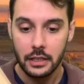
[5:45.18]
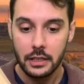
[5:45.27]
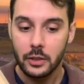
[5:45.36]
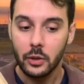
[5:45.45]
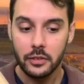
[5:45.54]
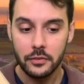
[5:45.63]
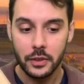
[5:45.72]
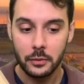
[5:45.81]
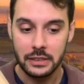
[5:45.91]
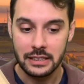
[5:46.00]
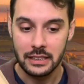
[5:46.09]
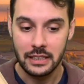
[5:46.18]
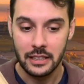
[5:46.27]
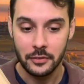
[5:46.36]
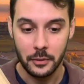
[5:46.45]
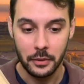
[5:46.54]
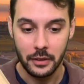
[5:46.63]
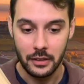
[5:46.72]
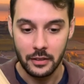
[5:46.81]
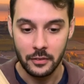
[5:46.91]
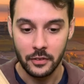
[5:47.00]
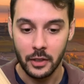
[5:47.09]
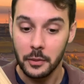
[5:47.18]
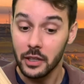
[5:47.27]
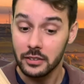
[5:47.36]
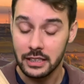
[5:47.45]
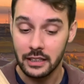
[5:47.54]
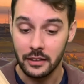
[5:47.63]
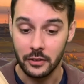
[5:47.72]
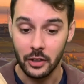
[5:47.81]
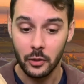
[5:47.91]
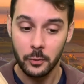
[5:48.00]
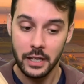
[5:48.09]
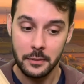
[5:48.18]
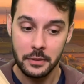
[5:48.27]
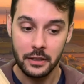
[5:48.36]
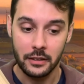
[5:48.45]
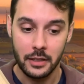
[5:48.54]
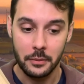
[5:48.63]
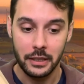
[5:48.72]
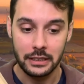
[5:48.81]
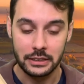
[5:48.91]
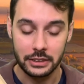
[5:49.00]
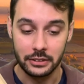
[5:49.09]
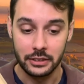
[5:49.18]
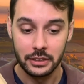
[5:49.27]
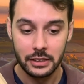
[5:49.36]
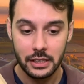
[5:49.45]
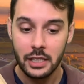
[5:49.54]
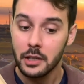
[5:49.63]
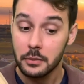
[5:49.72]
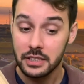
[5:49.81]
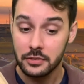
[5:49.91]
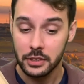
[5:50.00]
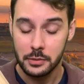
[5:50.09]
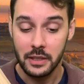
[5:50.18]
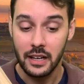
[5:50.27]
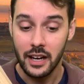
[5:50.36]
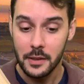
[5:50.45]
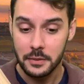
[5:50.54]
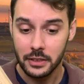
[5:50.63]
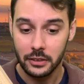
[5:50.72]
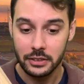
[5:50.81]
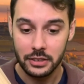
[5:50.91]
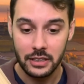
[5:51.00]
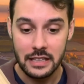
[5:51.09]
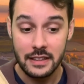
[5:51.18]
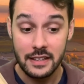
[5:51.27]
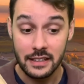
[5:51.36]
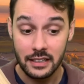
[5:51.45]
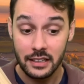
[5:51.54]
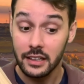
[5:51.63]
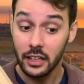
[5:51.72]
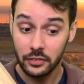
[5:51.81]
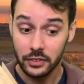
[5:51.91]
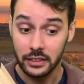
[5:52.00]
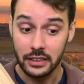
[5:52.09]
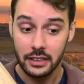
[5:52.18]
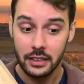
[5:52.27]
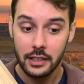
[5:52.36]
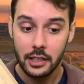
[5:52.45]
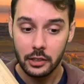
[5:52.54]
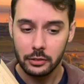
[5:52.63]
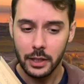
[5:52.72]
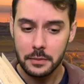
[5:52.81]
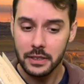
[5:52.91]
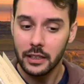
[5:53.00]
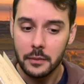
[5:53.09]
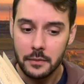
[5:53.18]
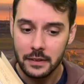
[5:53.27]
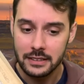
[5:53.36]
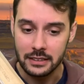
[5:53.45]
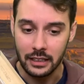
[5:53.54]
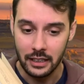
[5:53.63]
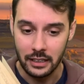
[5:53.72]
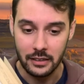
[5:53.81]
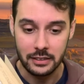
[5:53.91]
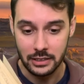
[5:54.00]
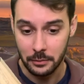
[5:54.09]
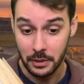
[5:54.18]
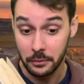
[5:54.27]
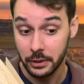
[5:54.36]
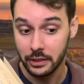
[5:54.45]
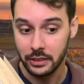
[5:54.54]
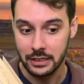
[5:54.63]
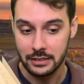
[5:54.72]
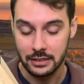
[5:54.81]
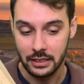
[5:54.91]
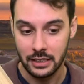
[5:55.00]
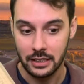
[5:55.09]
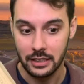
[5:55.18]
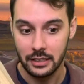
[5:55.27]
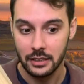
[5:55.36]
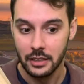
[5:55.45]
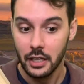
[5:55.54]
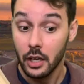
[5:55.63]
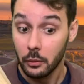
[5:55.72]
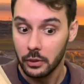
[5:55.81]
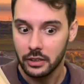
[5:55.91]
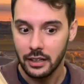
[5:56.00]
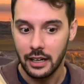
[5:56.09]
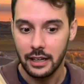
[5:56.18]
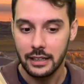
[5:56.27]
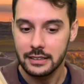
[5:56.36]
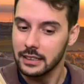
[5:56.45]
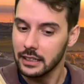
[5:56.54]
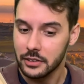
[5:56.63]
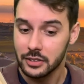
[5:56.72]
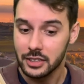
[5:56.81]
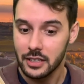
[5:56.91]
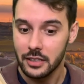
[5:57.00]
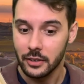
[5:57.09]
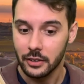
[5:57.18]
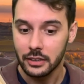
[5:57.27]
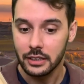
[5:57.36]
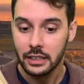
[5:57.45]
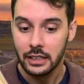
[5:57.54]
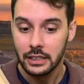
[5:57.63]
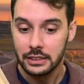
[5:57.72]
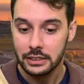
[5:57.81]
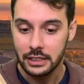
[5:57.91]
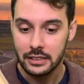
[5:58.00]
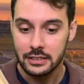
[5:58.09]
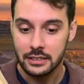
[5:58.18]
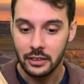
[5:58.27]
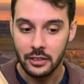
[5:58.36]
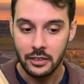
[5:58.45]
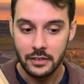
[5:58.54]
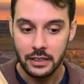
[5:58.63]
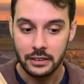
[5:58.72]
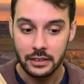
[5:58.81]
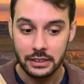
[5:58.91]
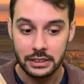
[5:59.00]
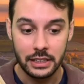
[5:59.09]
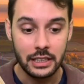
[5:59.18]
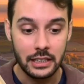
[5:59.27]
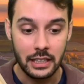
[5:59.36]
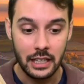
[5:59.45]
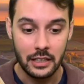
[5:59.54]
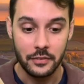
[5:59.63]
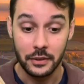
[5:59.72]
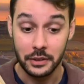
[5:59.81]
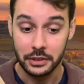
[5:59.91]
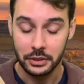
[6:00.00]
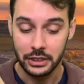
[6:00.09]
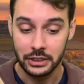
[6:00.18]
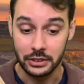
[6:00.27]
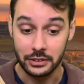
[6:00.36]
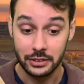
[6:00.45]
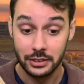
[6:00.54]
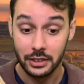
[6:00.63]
The cornfield was in a different part of the farm altogether, away beyond the pasture. Miss Frisby hopped closer and then, carefully, crept up the side of the stump and peered inside. When her eyes got used to the dark, she saw that she had found a treasure.